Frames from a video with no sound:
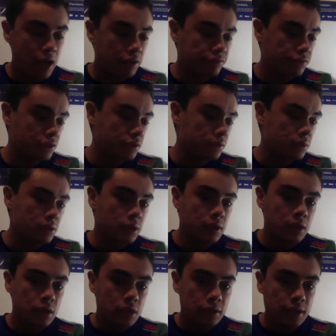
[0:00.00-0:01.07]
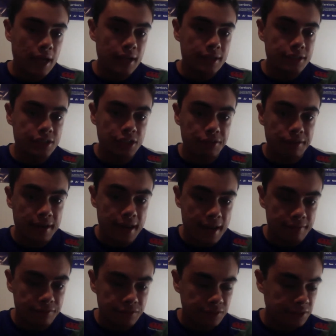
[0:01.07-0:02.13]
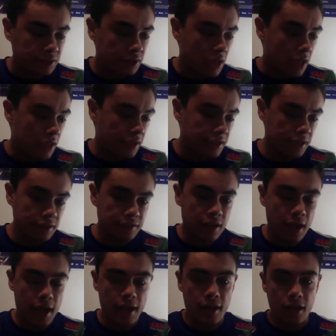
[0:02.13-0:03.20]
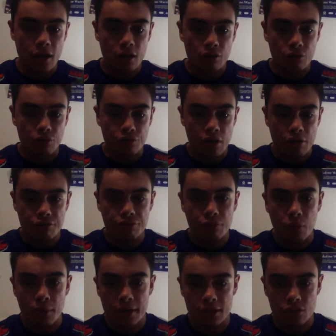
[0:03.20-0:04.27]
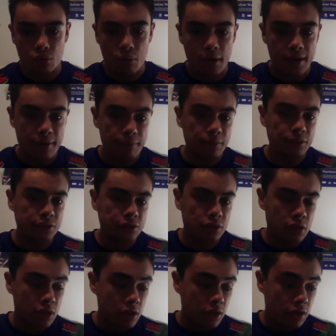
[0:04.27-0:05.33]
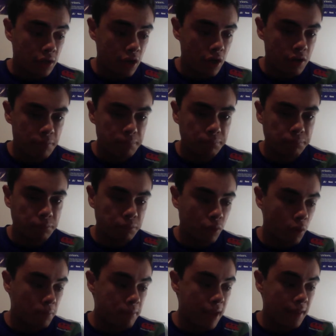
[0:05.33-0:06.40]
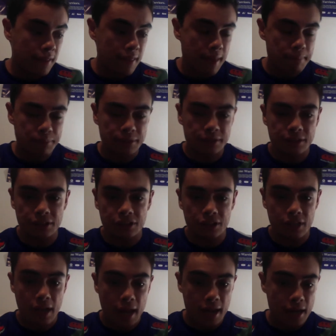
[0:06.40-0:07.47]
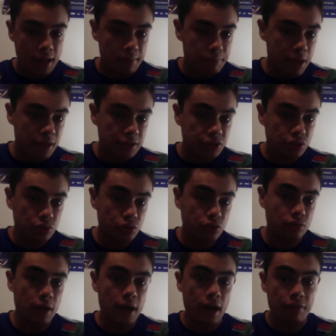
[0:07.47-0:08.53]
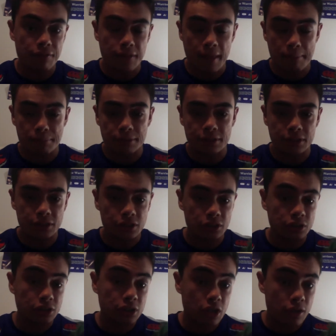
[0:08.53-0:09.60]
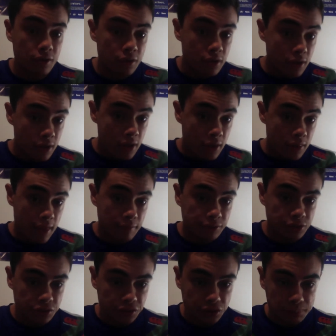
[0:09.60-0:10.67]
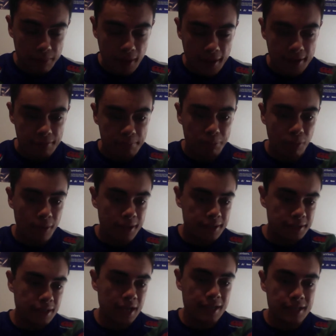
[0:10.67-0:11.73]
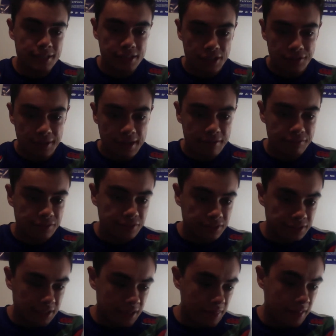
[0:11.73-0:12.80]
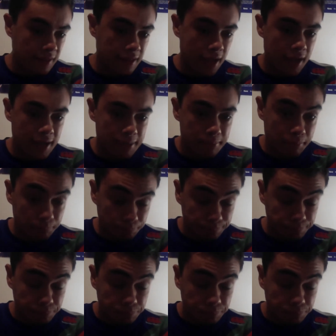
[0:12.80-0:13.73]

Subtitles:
after Daly Cherry Evans kicked a good 40-20, which, got Manly that position, and Manly scored straight after that position. So that was a huge play by Daly Cherry Evans in the game,